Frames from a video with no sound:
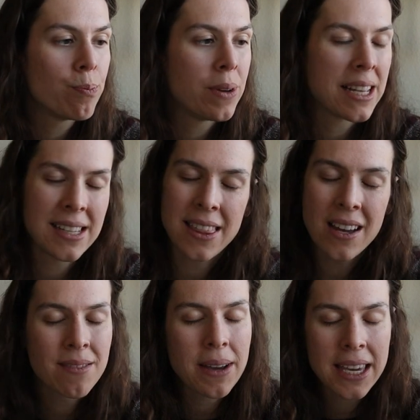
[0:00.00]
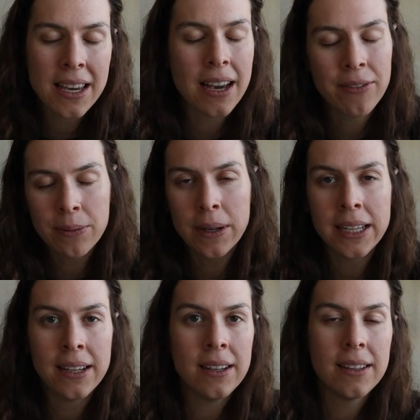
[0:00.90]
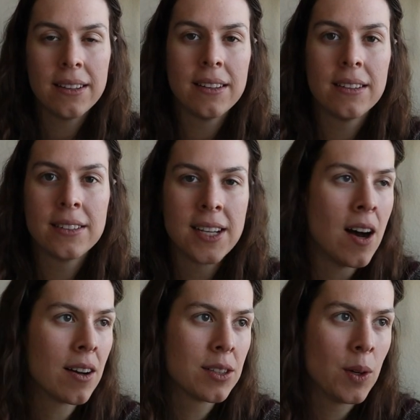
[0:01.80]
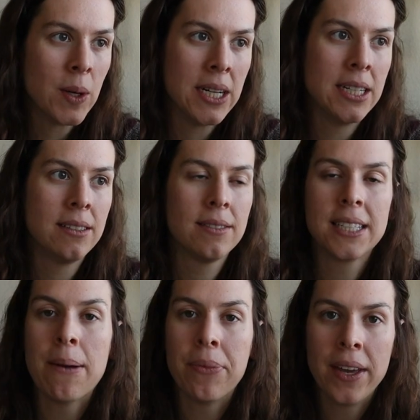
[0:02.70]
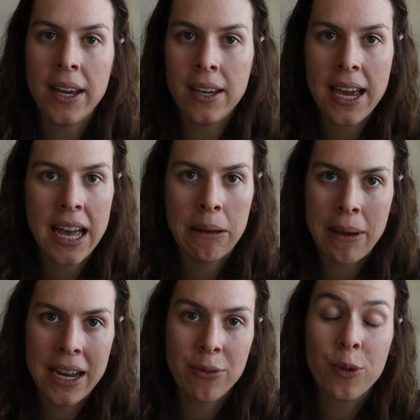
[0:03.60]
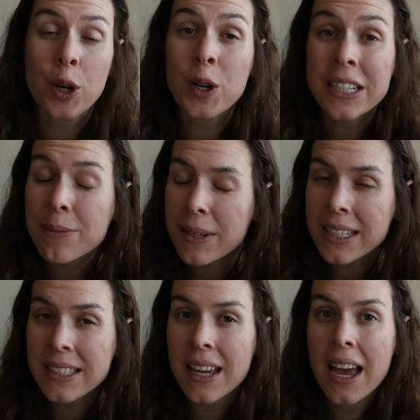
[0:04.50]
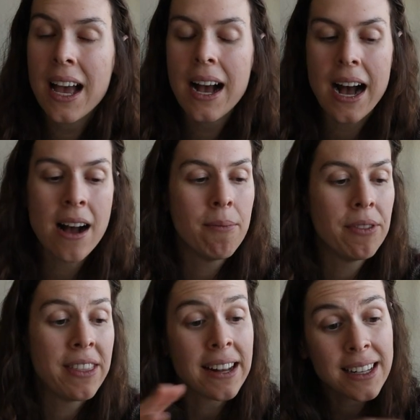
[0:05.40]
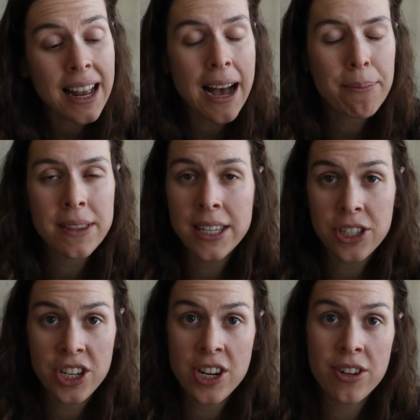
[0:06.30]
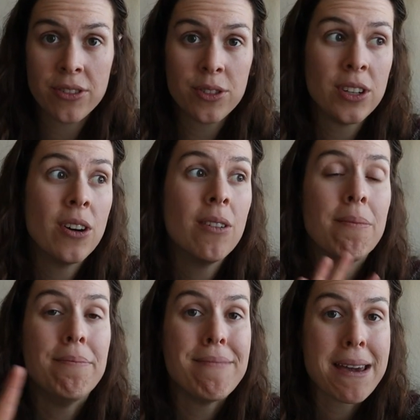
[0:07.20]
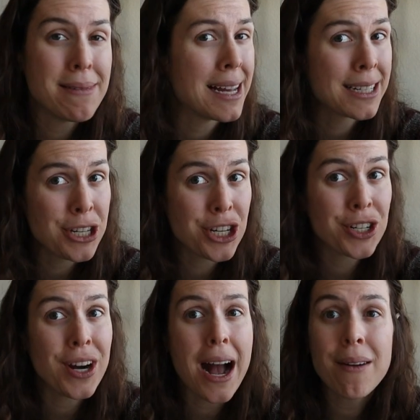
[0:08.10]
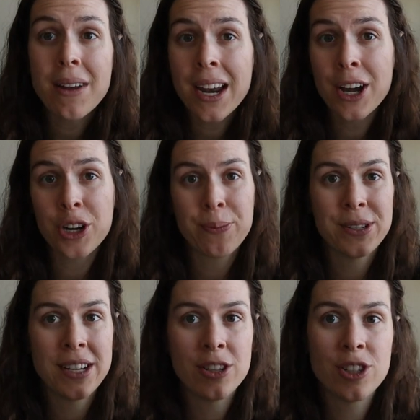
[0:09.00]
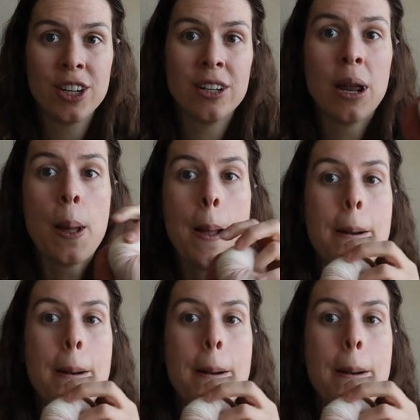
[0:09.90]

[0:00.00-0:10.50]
because I thought of making everybody socks or something handmade for Christmas. Um, that didn't happen this year, so maybe next year. I'm not 100% certain,